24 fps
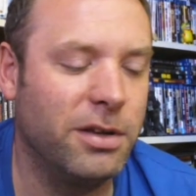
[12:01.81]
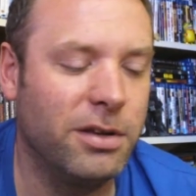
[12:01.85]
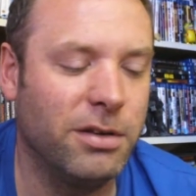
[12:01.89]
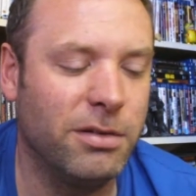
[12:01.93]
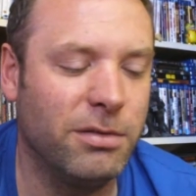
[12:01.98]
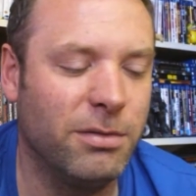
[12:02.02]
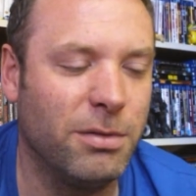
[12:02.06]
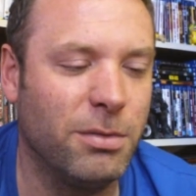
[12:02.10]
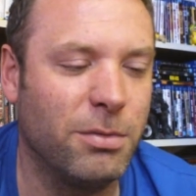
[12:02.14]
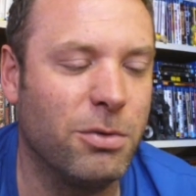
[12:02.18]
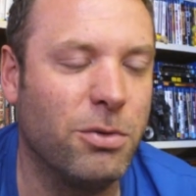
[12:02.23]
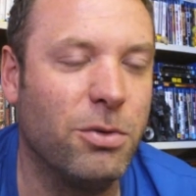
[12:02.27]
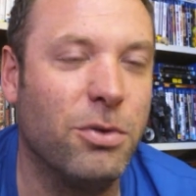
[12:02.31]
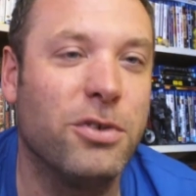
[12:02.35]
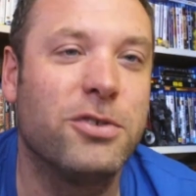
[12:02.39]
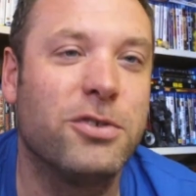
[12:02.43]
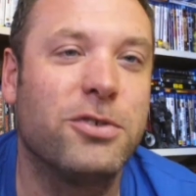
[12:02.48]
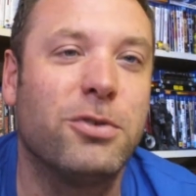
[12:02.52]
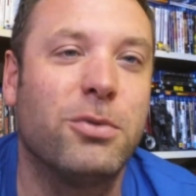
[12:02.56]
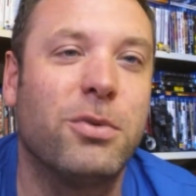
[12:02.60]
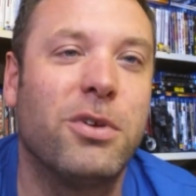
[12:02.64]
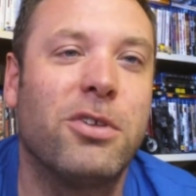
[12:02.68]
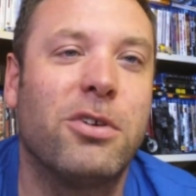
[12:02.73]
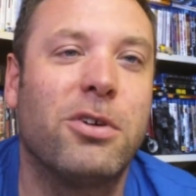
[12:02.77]
And I'm not quite
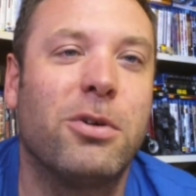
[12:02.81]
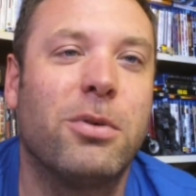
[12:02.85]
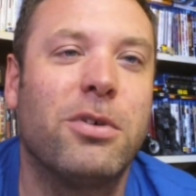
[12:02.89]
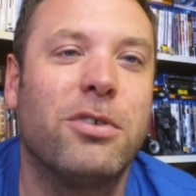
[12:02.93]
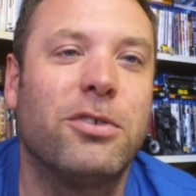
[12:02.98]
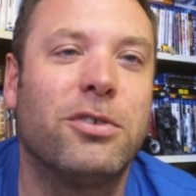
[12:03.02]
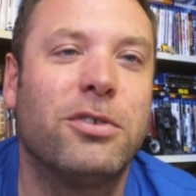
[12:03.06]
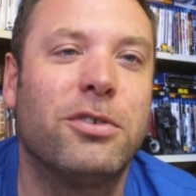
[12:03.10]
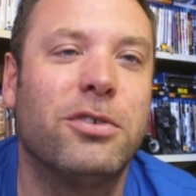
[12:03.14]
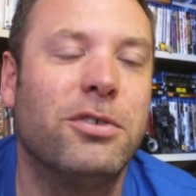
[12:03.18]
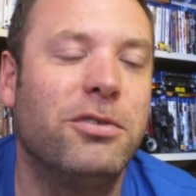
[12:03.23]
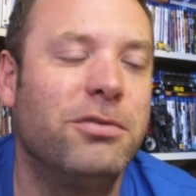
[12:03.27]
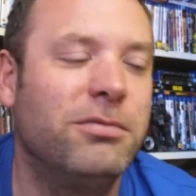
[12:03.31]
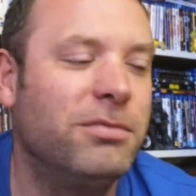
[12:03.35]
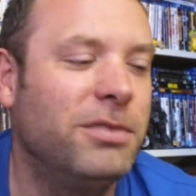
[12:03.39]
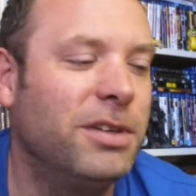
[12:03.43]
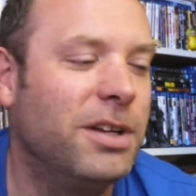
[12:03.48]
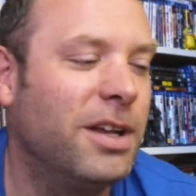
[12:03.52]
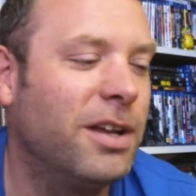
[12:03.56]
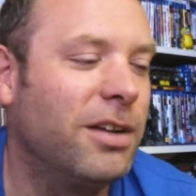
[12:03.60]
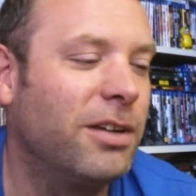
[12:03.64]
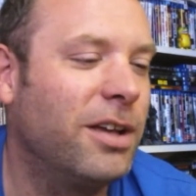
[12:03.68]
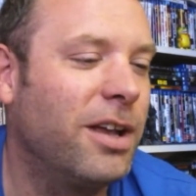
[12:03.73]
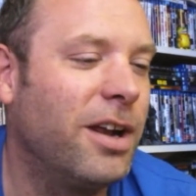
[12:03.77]
sure whether I want to sort of, you
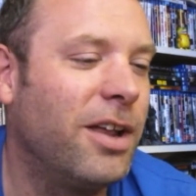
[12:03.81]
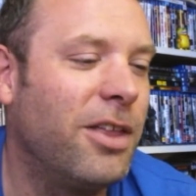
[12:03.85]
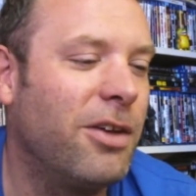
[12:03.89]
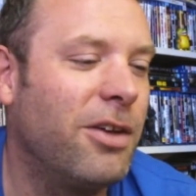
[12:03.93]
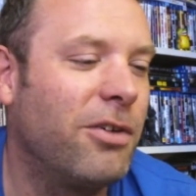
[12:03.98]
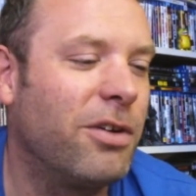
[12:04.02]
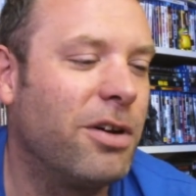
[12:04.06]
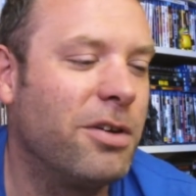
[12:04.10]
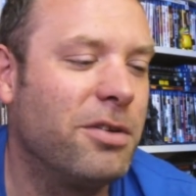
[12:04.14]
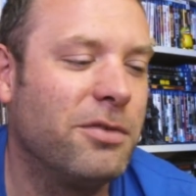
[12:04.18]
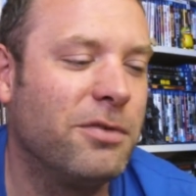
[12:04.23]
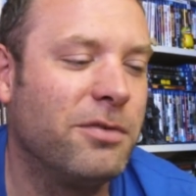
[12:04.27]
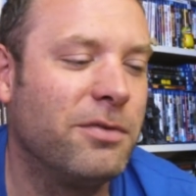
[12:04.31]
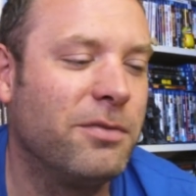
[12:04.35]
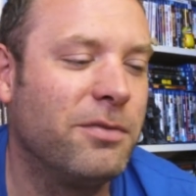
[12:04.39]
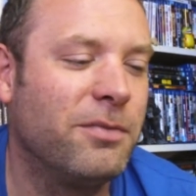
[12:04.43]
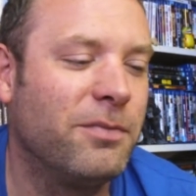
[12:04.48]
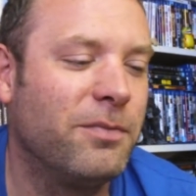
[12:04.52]
know, go down that road of,